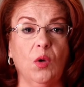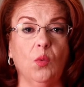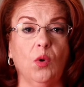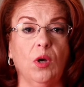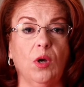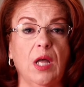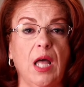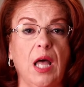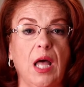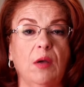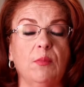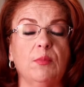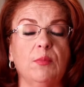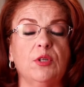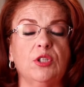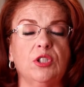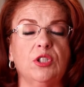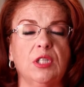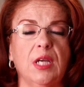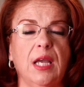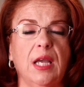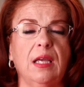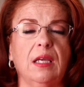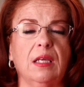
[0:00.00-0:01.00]
will help
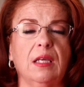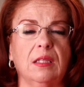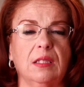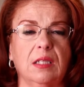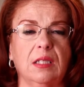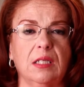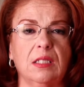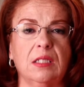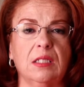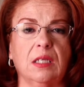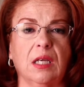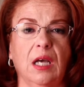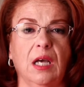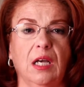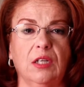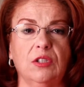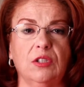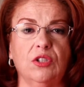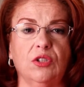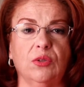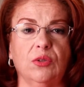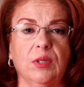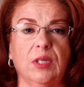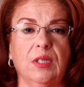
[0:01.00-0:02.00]
shake this
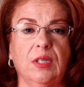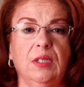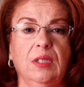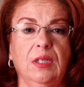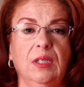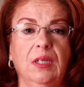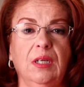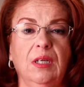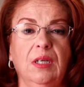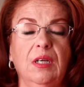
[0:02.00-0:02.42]
country